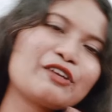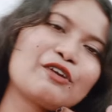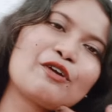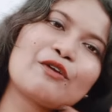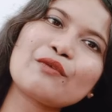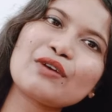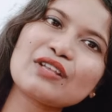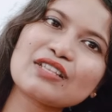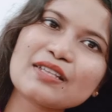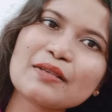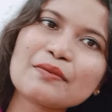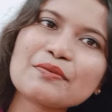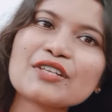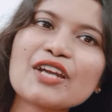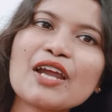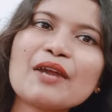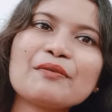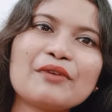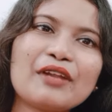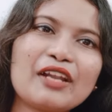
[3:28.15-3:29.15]
Your one
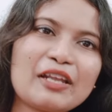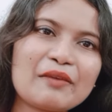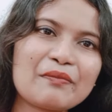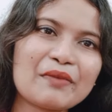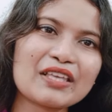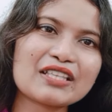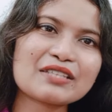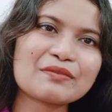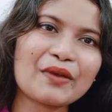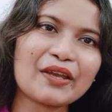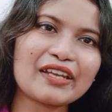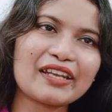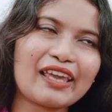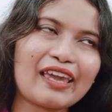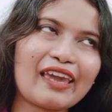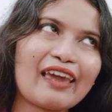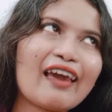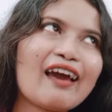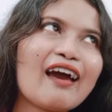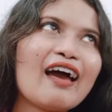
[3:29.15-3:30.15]
subscribe really makes my
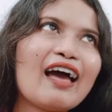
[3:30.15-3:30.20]
day.